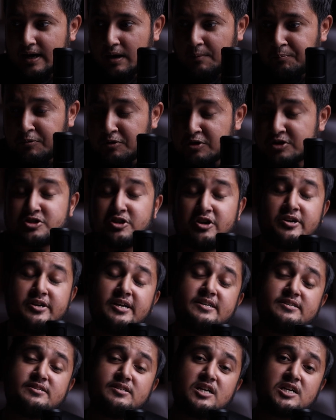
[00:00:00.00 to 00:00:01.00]

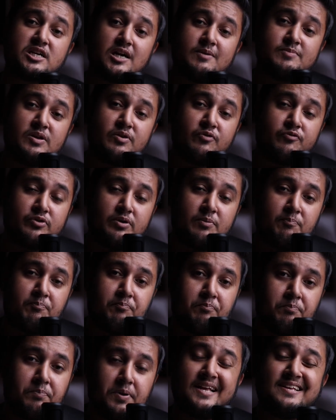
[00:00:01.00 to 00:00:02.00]
opportunities are coming from
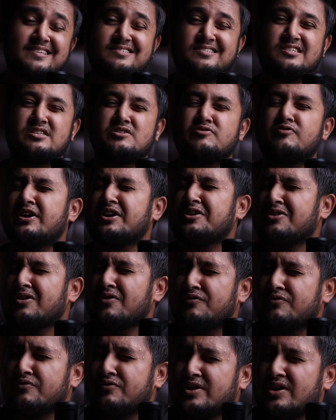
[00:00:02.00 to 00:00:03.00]
places where you
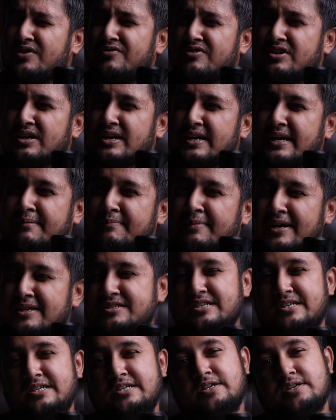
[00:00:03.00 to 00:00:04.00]
have never
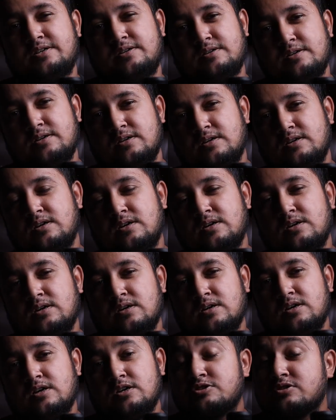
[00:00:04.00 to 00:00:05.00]
imagined.
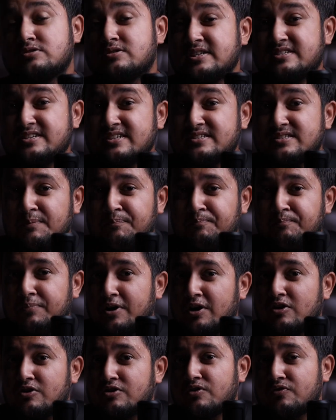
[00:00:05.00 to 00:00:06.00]
So this is the
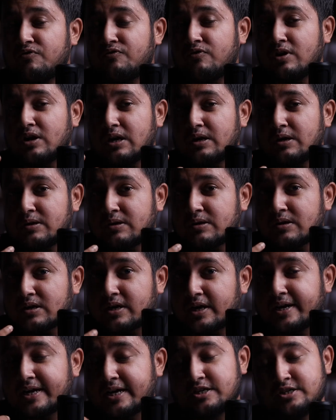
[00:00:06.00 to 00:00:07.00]
power of
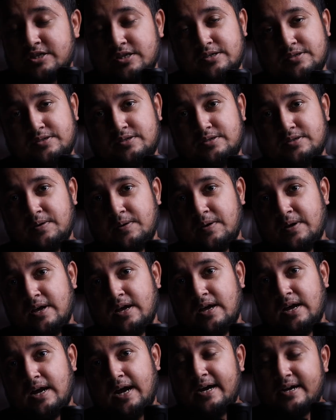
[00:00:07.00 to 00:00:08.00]
connections.
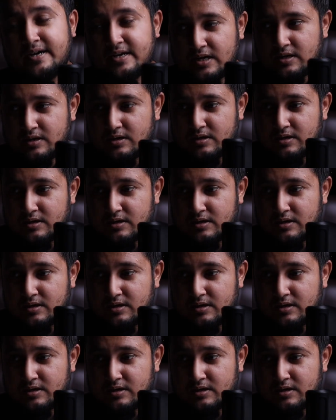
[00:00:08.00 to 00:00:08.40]
And